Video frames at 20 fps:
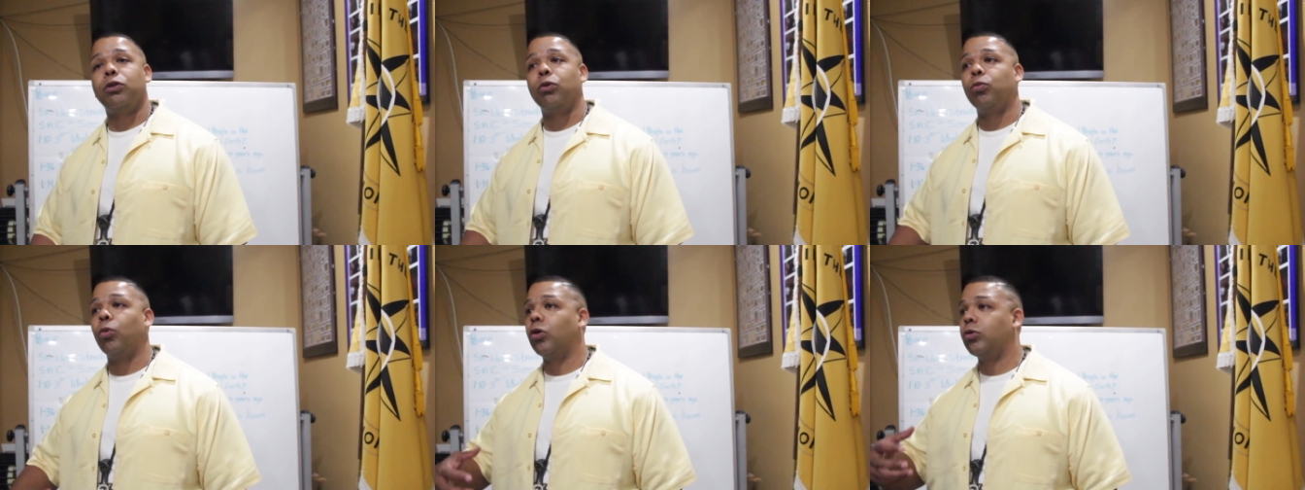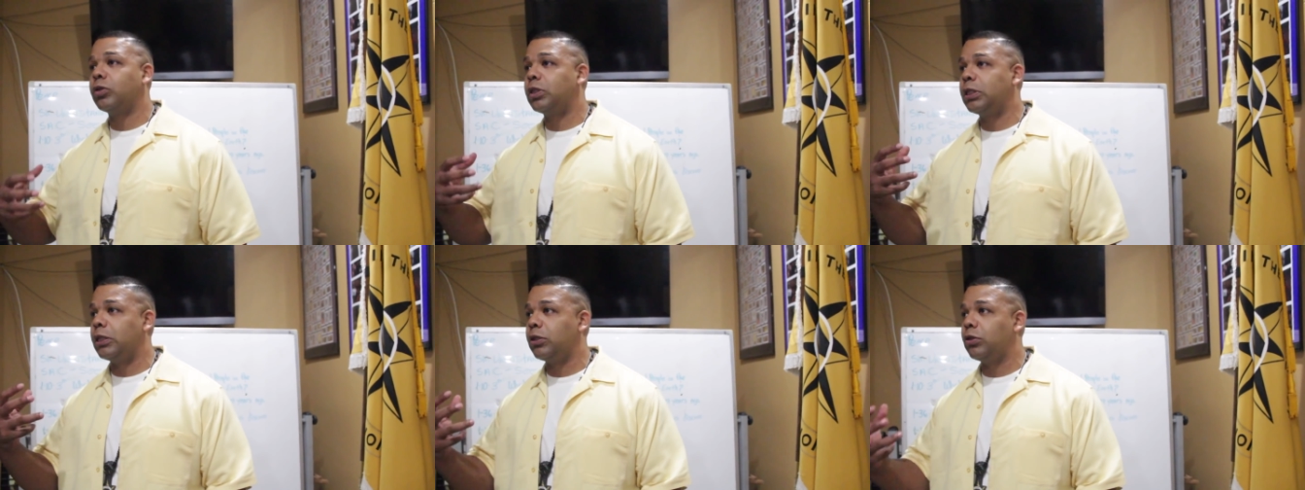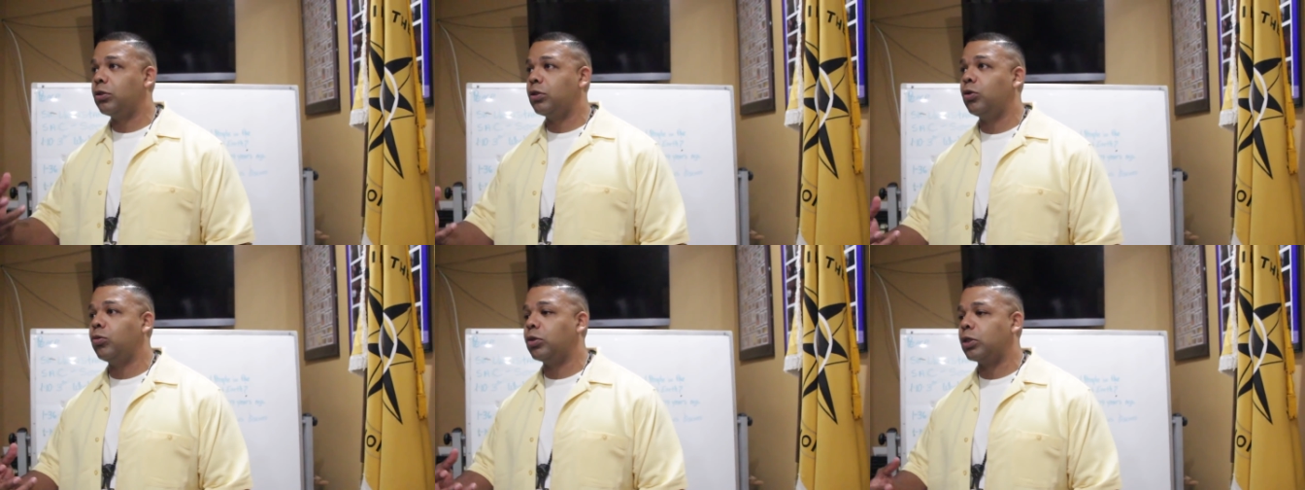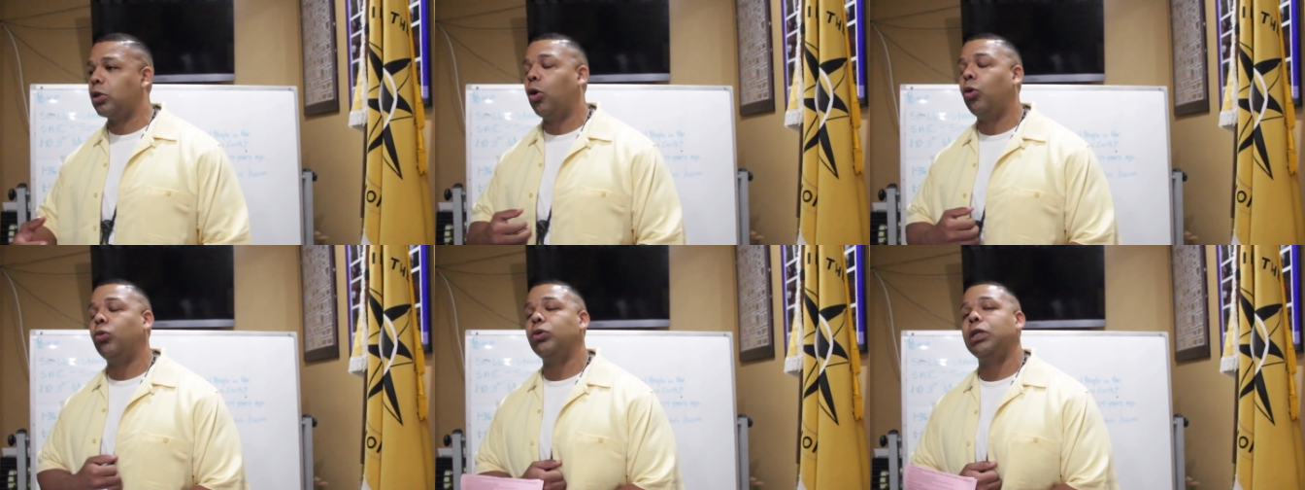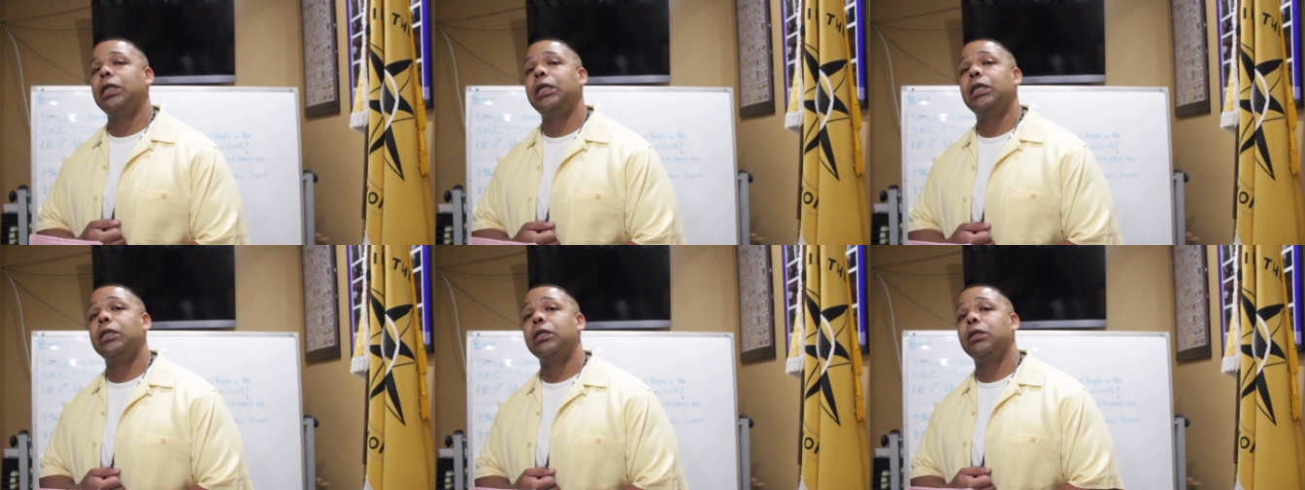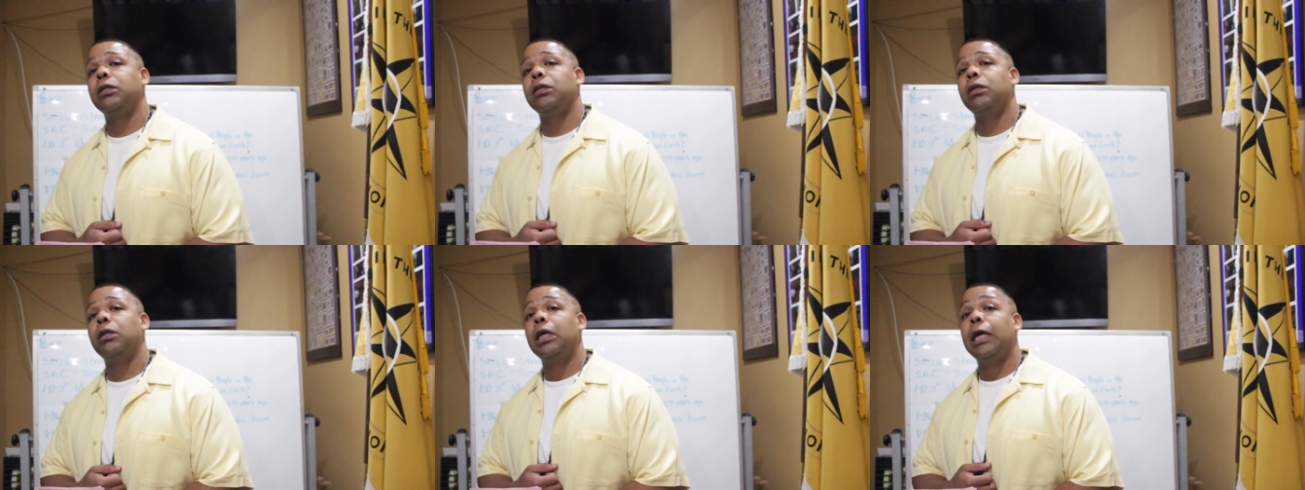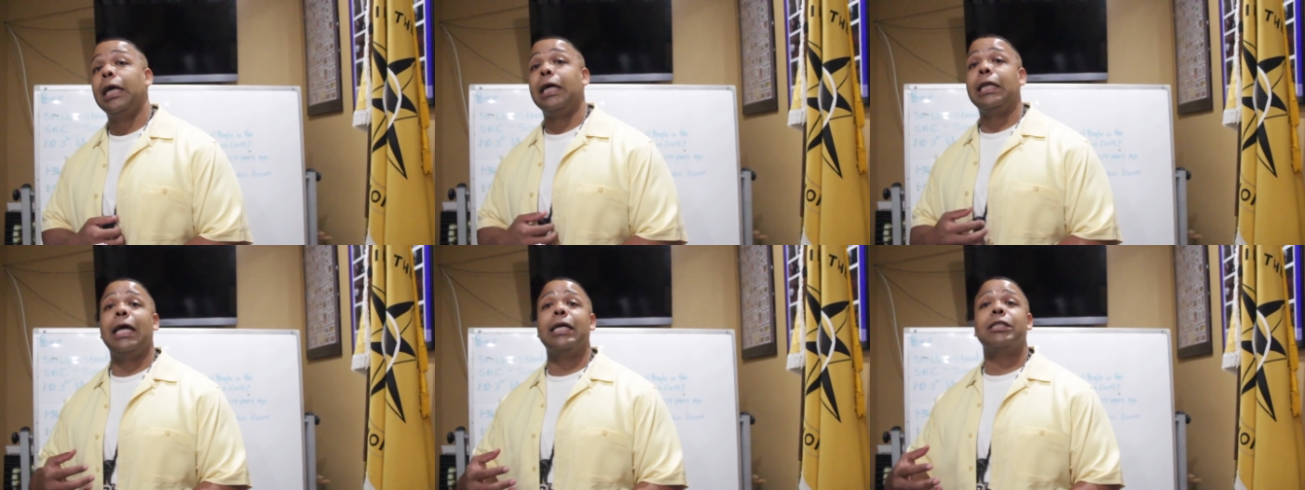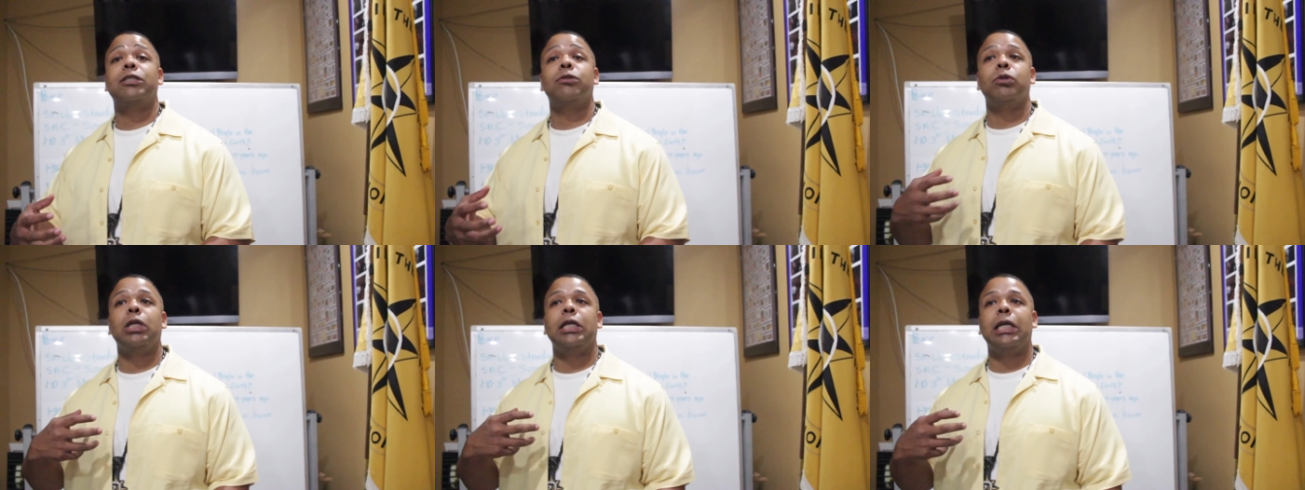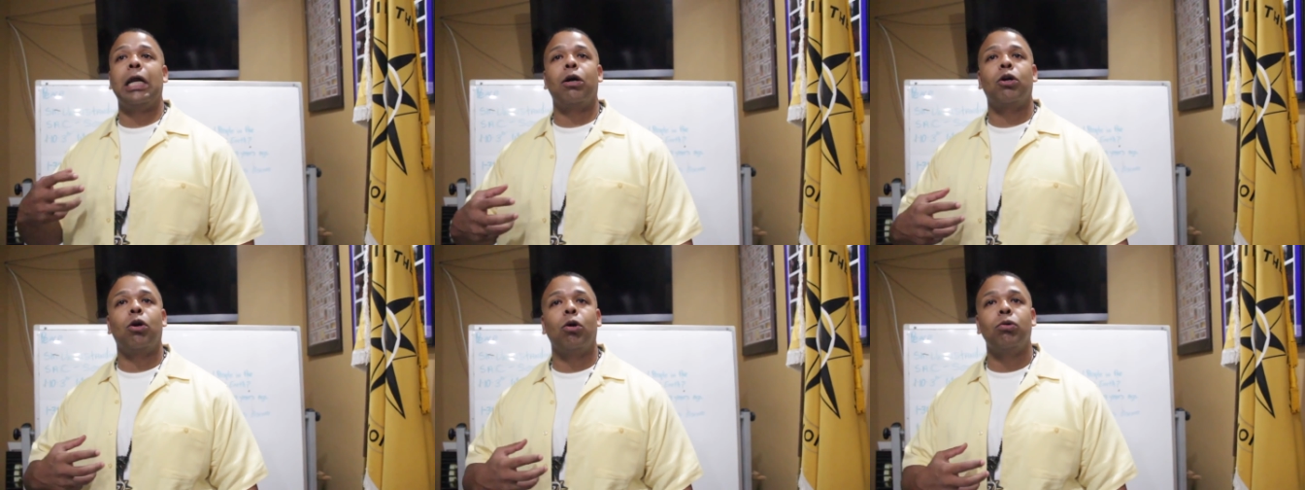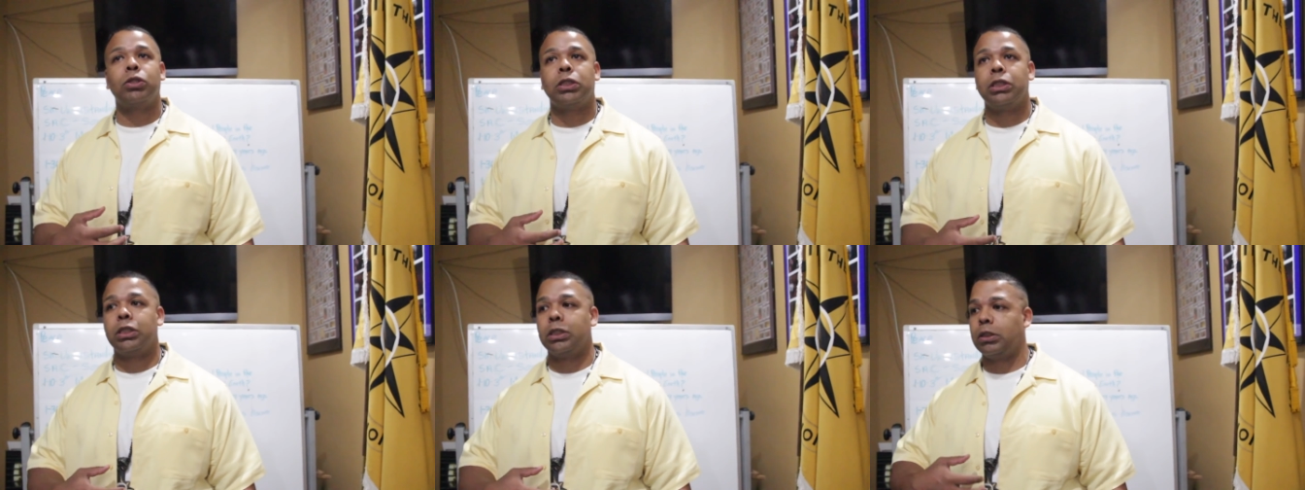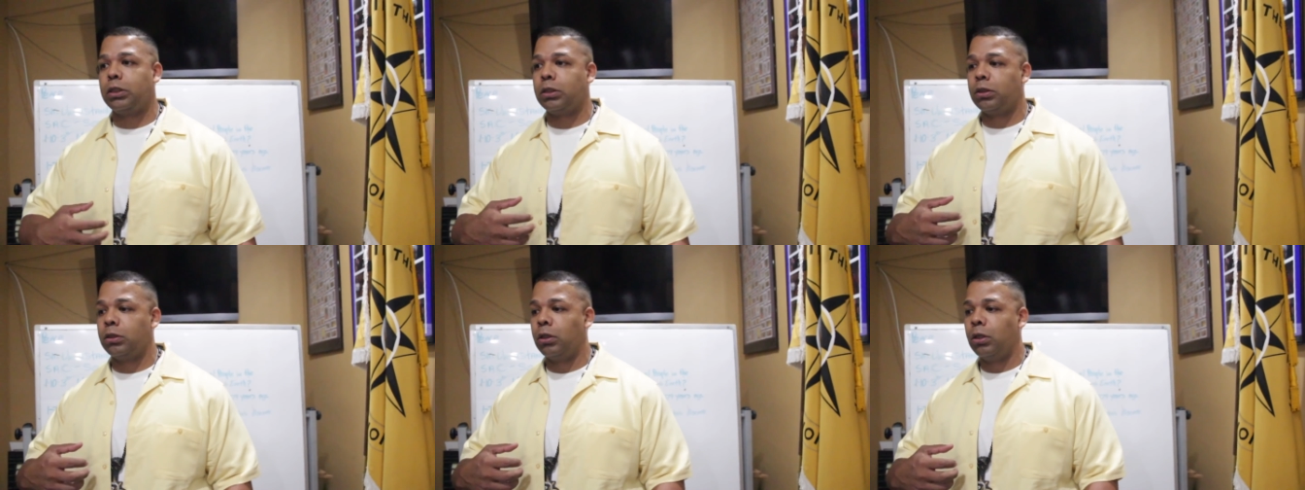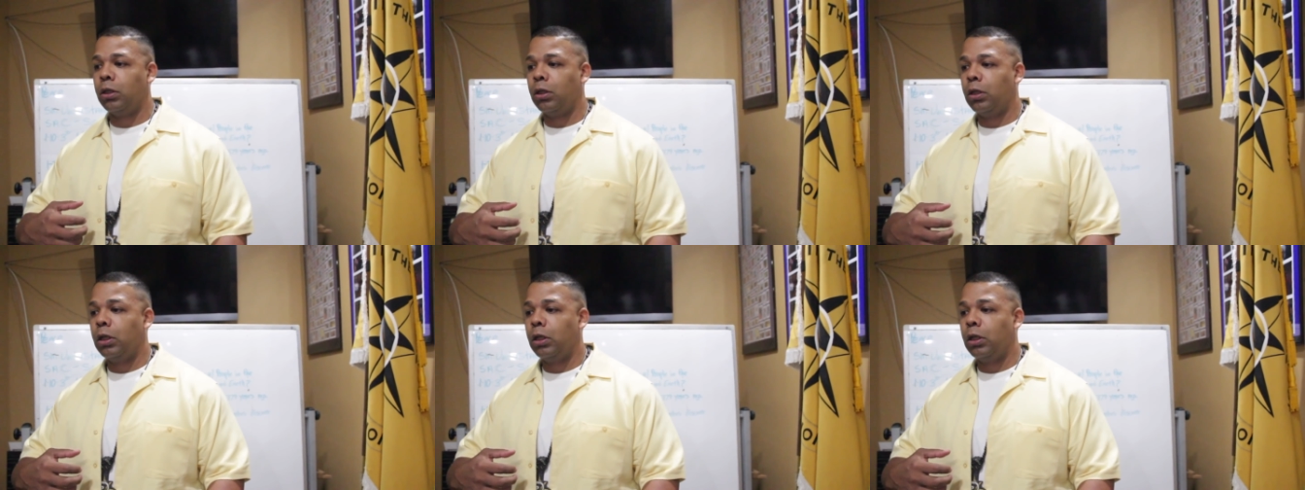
The worst thing you do is hold it in. And that's what, in our culture, it's,